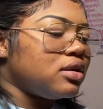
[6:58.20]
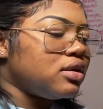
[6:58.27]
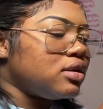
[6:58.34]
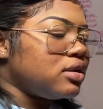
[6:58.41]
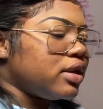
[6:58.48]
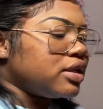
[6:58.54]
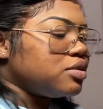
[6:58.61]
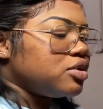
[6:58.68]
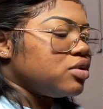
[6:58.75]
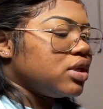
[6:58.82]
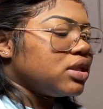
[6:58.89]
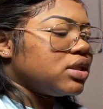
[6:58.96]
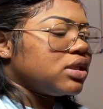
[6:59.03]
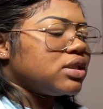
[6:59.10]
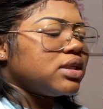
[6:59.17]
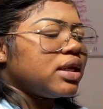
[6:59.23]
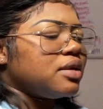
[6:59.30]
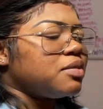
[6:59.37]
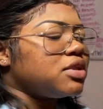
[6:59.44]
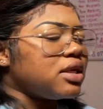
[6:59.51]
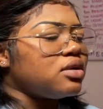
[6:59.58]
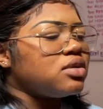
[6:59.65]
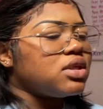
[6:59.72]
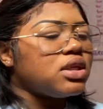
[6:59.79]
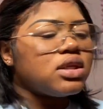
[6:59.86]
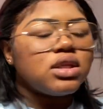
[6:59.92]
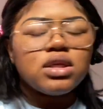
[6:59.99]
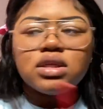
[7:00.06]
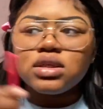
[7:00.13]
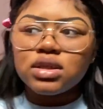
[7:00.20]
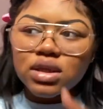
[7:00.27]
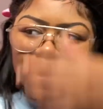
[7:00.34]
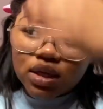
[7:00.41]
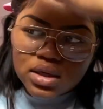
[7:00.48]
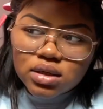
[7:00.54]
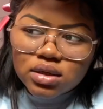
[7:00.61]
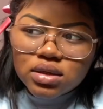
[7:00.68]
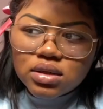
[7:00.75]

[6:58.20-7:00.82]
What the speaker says: that's when you get to the steak and potatoes of the look. Like,